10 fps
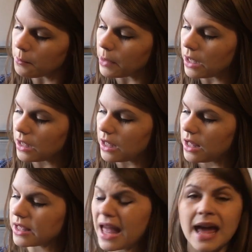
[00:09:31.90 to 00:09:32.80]
But
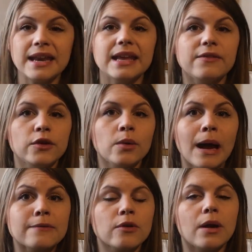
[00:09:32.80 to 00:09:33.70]
again, if you
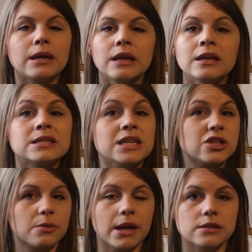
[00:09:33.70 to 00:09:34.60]
have got any
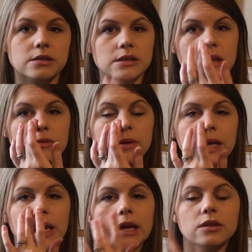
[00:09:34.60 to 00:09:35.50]
t-shirt patterns that you
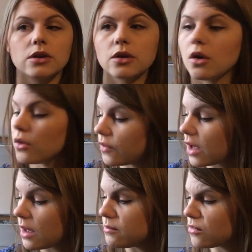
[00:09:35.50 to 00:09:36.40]
really like the look of,
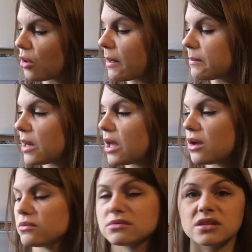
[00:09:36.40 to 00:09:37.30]
comment
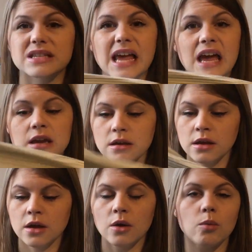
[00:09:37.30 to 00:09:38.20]
below to say
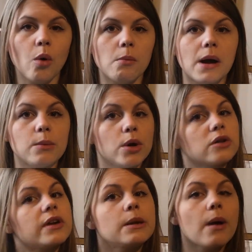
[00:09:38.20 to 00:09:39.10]
what might
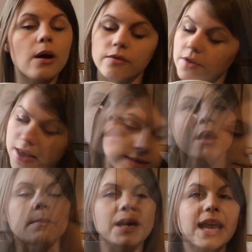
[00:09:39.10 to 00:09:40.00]
work really well for
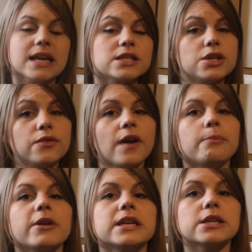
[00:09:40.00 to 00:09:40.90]
this. My next two
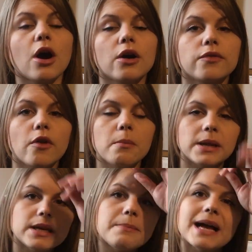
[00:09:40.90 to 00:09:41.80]
fabrics are
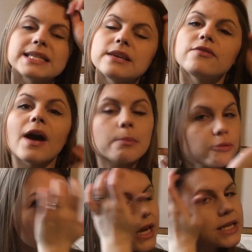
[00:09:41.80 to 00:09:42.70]
from Lamazi
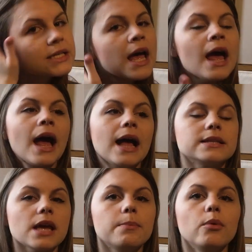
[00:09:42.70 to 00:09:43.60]
Fabrics,
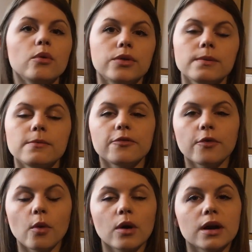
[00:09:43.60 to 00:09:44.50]
and I bought them
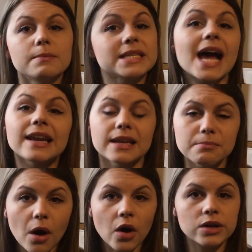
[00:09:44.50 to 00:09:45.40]
for
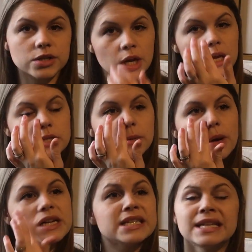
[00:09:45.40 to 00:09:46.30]
Metallic March, so
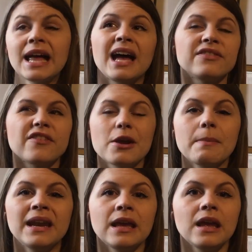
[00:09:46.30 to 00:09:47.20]
I didn't have very
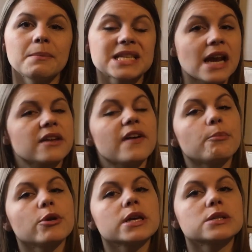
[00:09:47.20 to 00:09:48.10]
many metallic
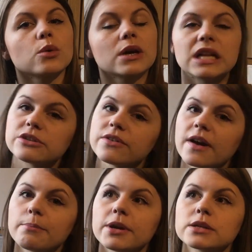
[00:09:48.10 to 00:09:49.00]
fabrics or glittery
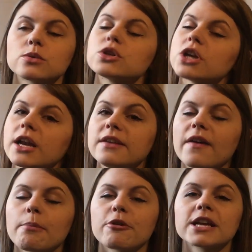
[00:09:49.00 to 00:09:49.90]
fabrics or shiny
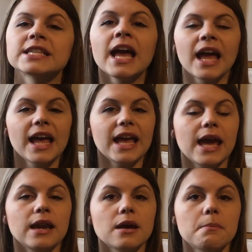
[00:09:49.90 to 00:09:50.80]
fabrics
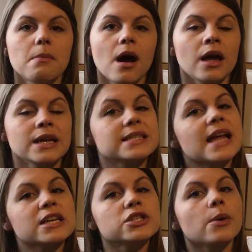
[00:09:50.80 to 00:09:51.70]
in my
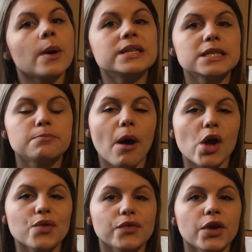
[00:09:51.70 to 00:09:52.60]
stash, so I did
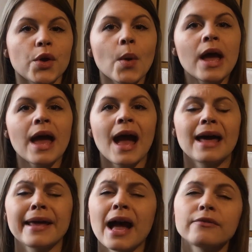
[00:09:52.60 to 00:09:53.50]
buy a few,
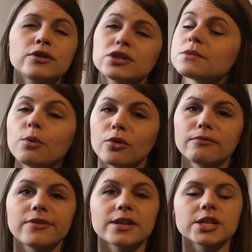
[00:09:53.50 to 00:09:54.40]
and I haven't just bought
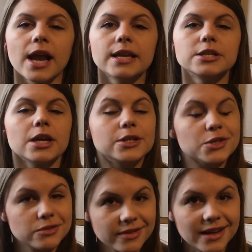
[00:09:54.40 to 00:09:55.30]
them for the challenge. I
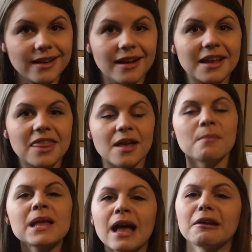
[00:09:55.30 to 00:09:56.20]
do really like
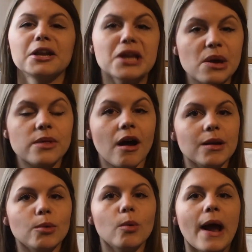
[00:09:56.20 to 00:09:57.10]
them and I know that
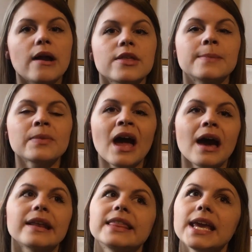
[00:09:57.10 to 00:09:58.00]
I will wear them,
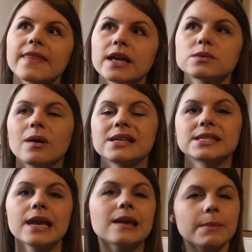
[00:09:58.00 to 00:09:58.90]
and I think that's why
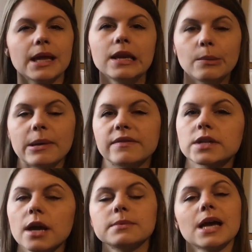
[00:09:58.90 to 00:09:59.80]
it's taken me a little bit of
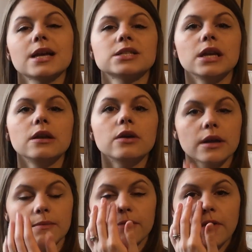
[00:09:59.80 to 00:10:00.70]
time to actually
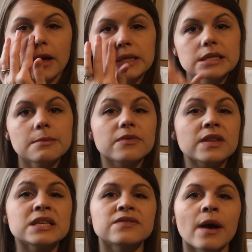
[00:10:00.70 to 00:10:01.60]
look and find some of
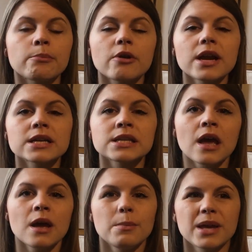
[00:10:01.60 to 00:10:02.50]
these fabrics,
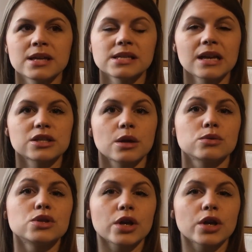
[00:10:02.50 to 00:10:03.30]
because actually I was